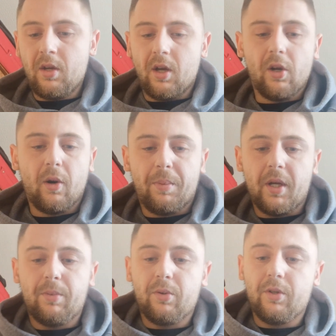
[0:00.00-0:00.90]
A lot of
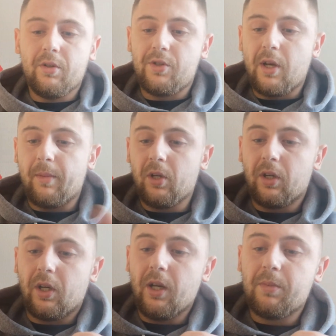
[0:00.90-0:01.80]
people use Gemini
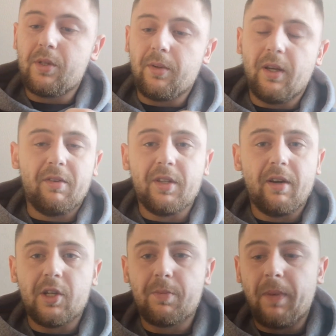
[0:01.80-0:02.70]
clips.
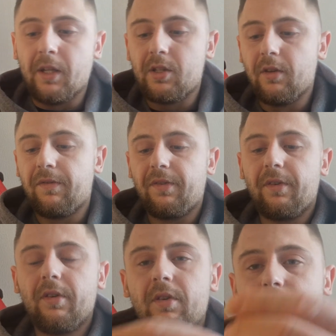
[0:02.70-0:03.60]
They're expensive,
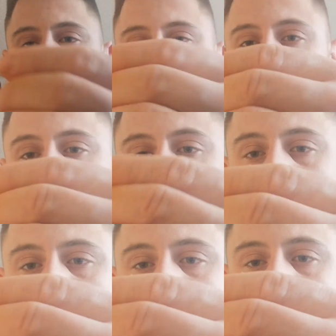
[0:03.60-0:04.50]
real good
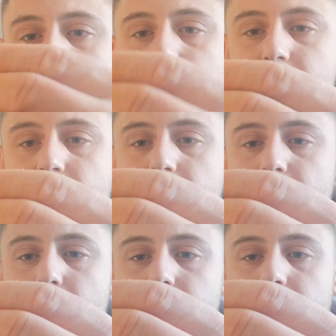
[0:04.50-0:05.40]
clips. You basically just clip
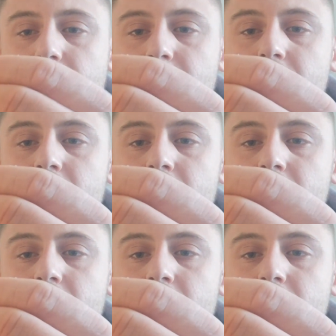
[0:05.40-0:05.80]
the hook down.